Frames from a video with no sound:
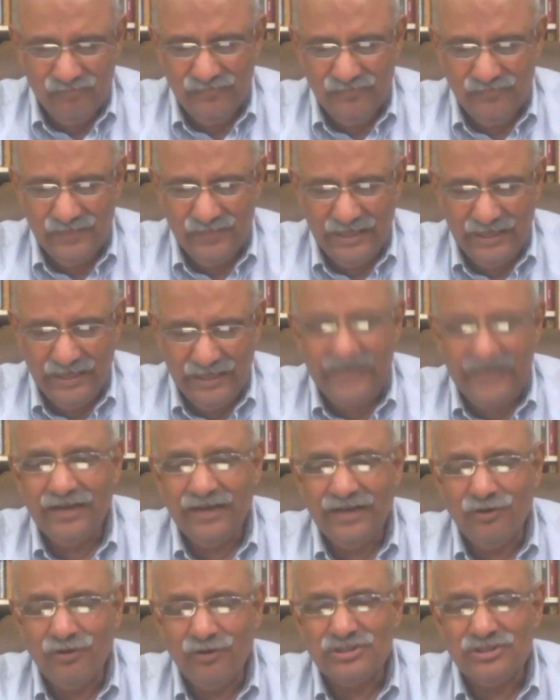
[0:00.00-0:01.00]
Indian
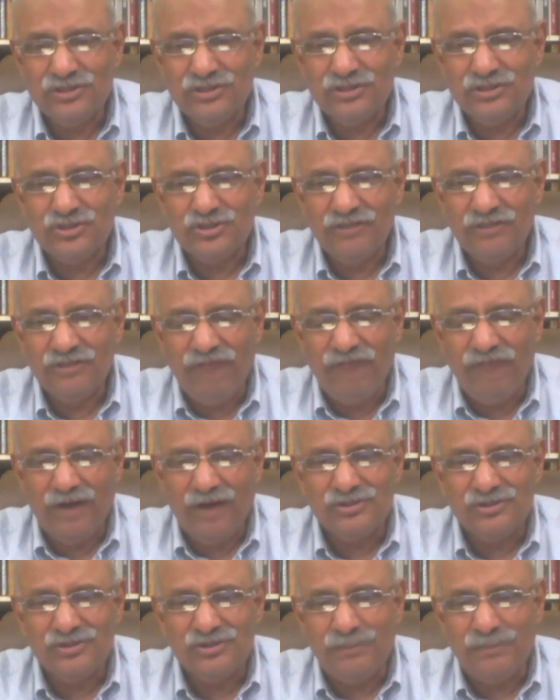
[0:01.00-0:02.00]
Constitution follows
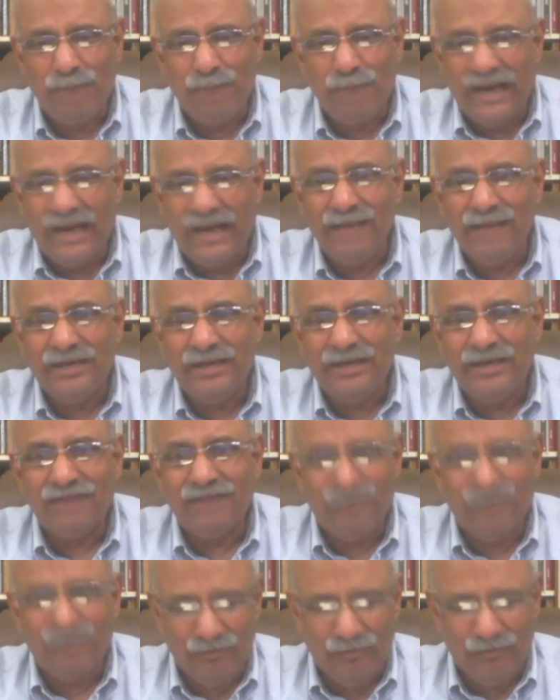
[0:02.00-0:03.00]
the parliamentary form
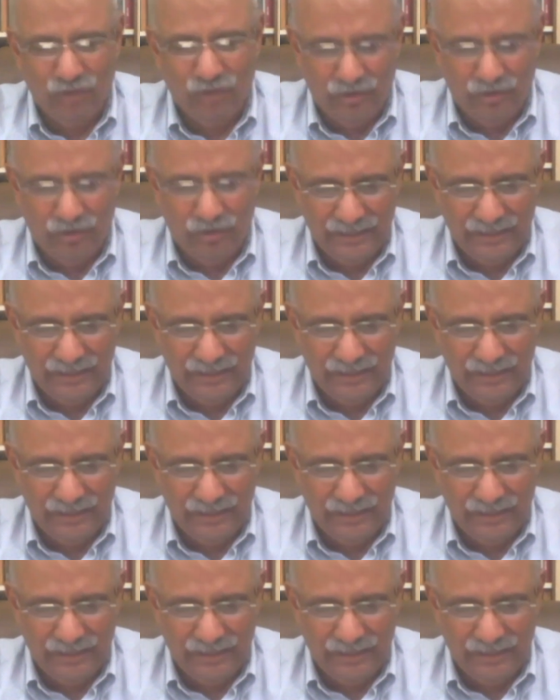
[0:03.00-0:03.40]
of government.